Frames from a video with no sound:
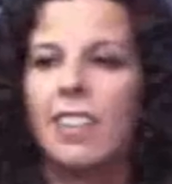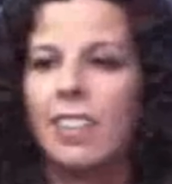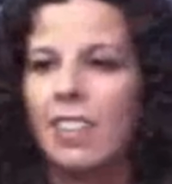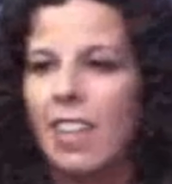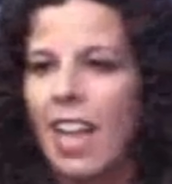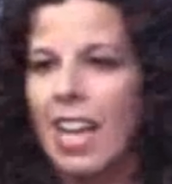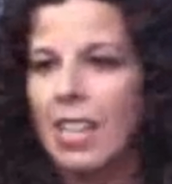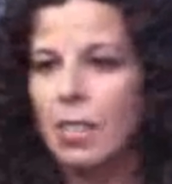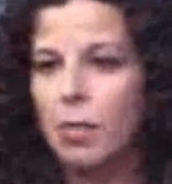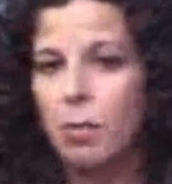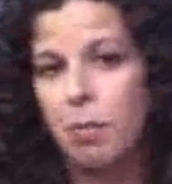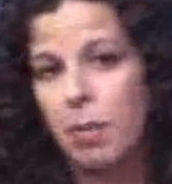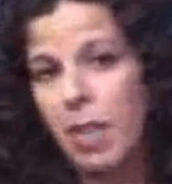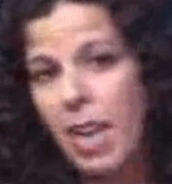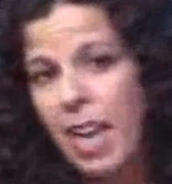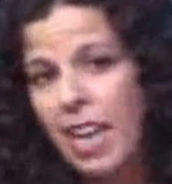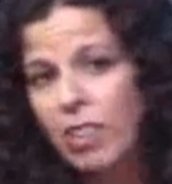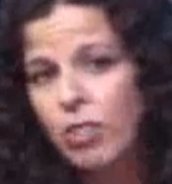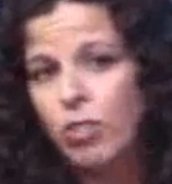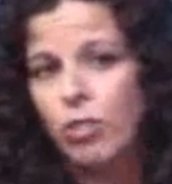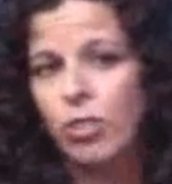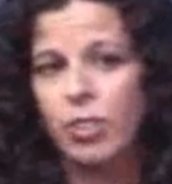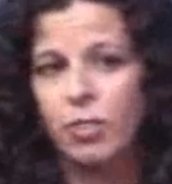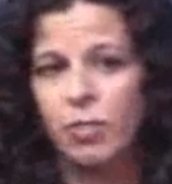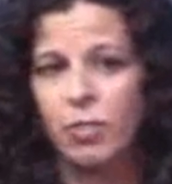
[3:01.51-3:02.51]
Glass
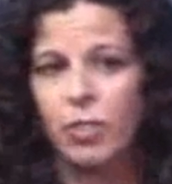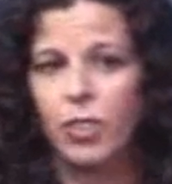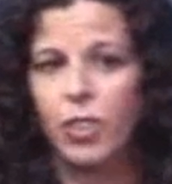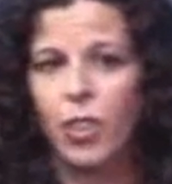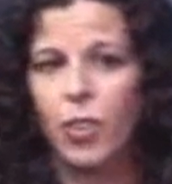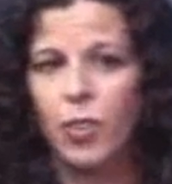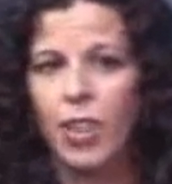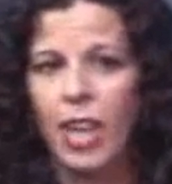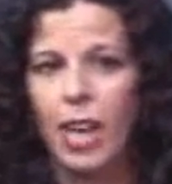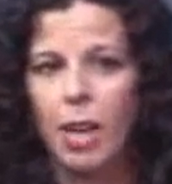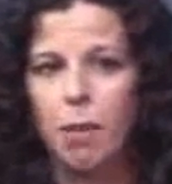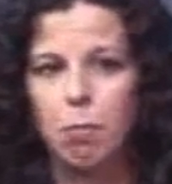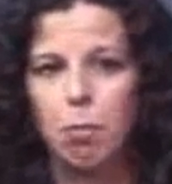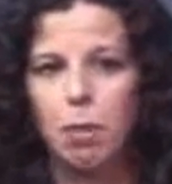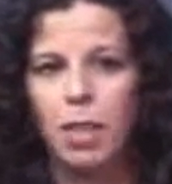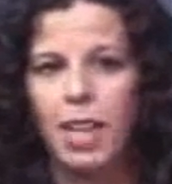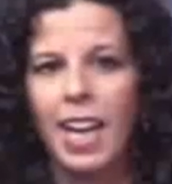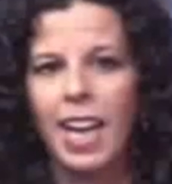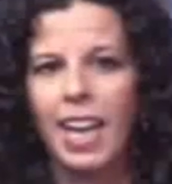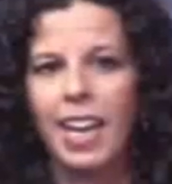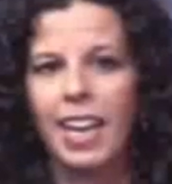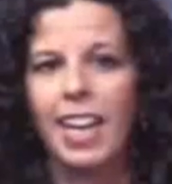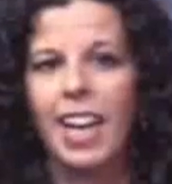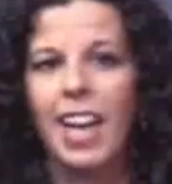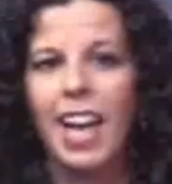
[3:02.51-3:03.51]
Menagerie, if you know that
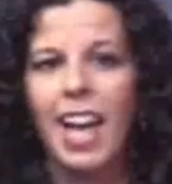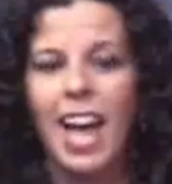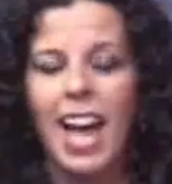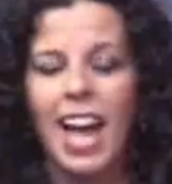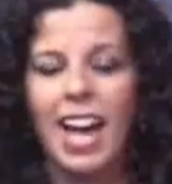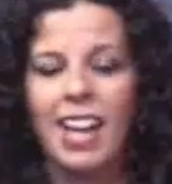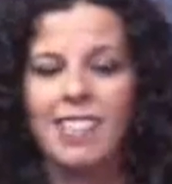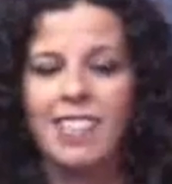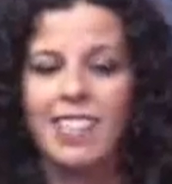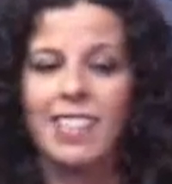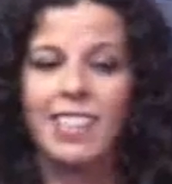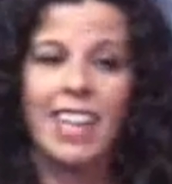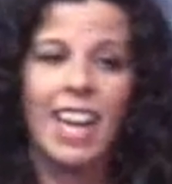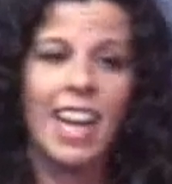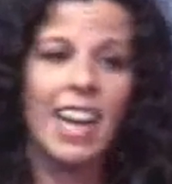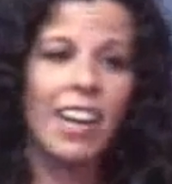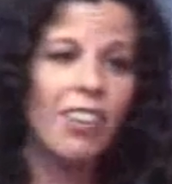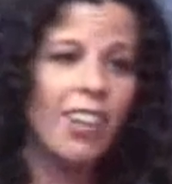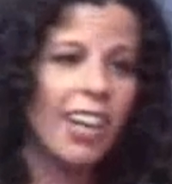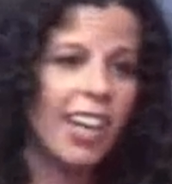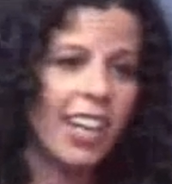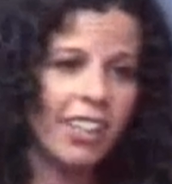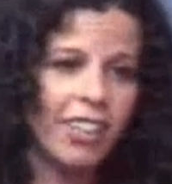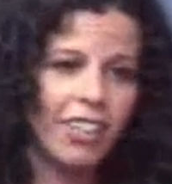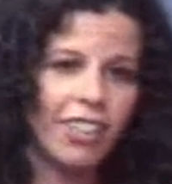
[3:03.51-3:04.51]
play, has a
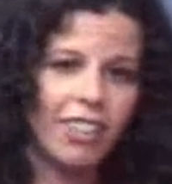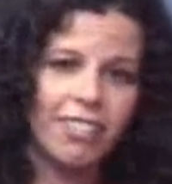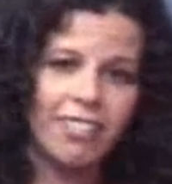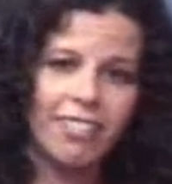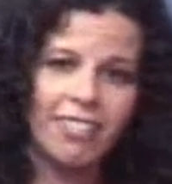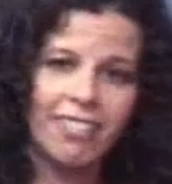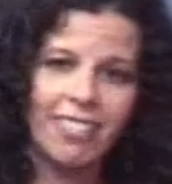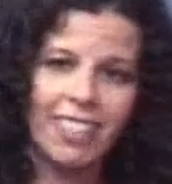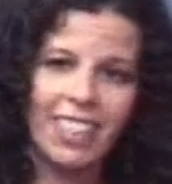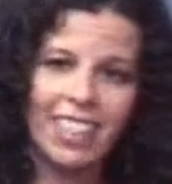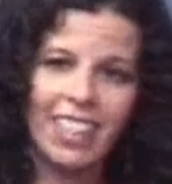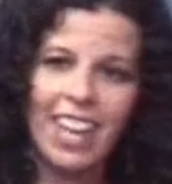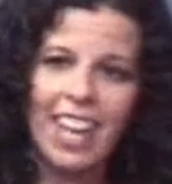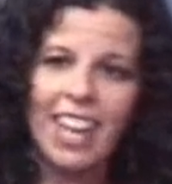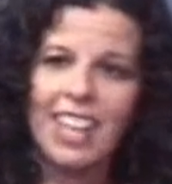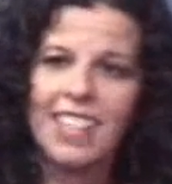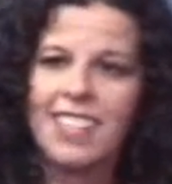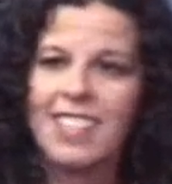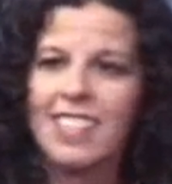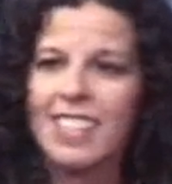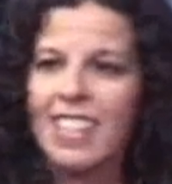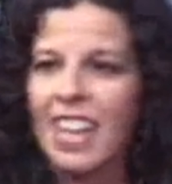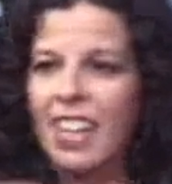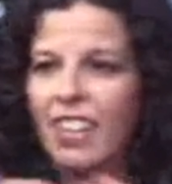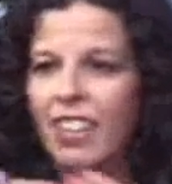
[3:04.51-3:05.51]
narrator. It
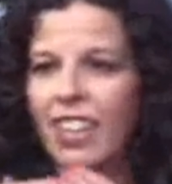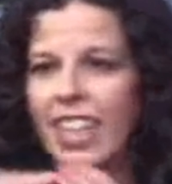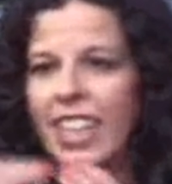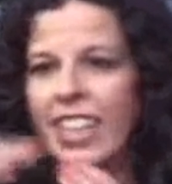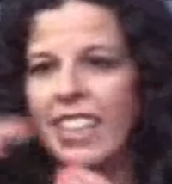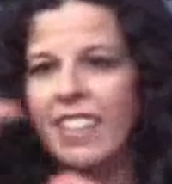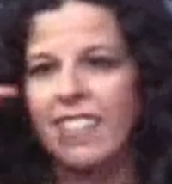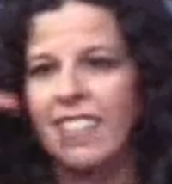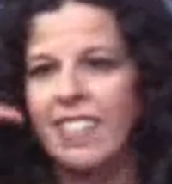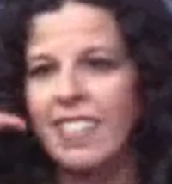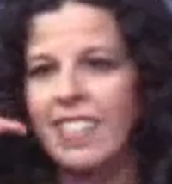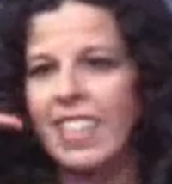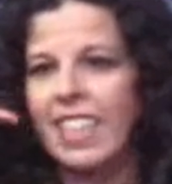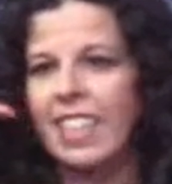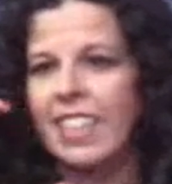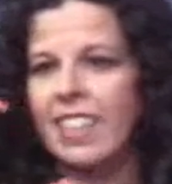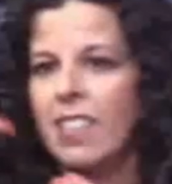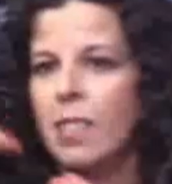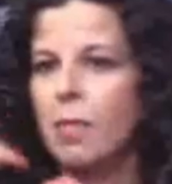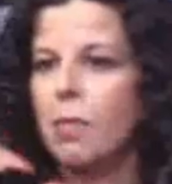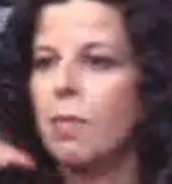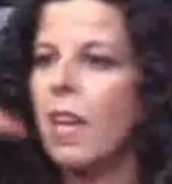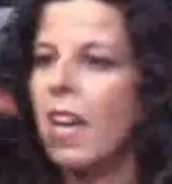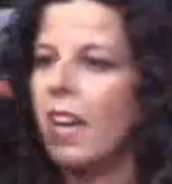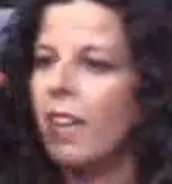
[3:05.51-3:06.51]
has narrated
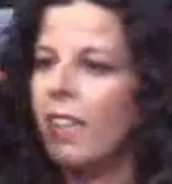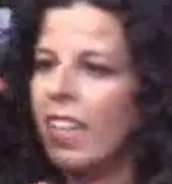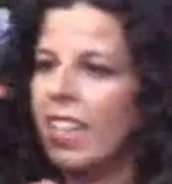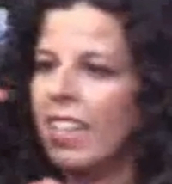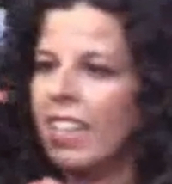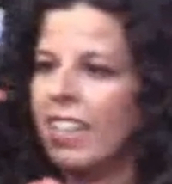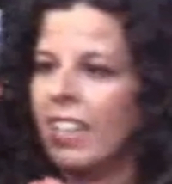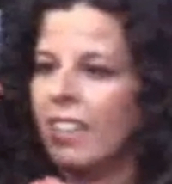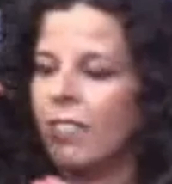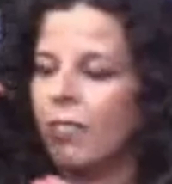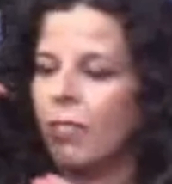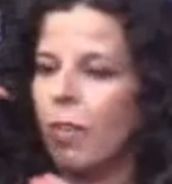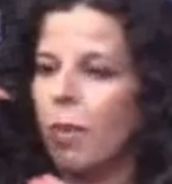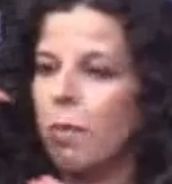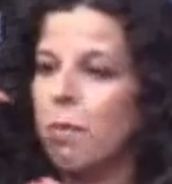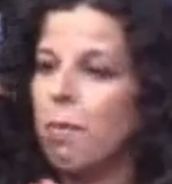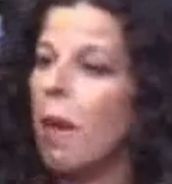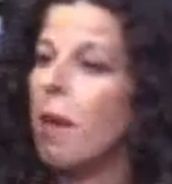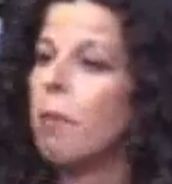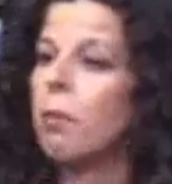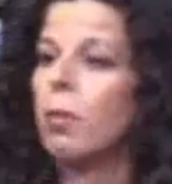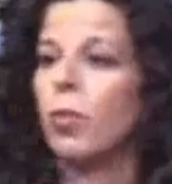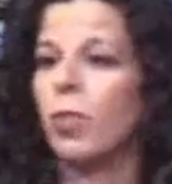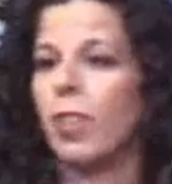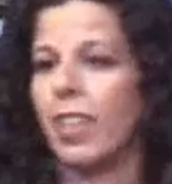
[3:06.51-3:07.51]
scenes narrated from
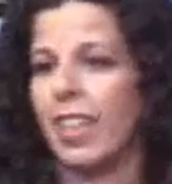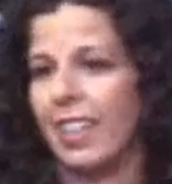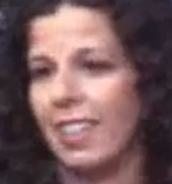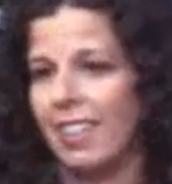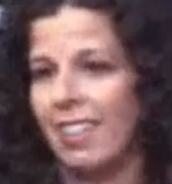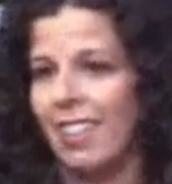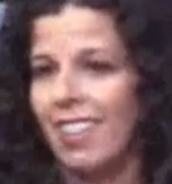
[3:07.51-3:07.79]
memory.